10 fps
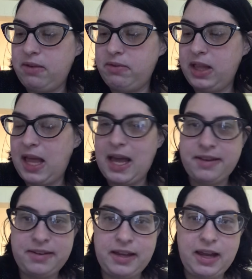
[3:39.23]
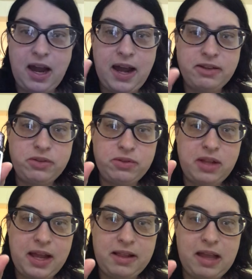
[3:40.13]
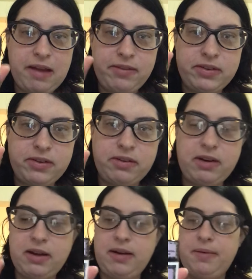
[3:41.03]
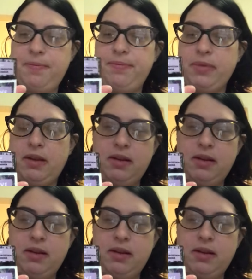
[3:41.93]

Relaxing. I do like lavender um,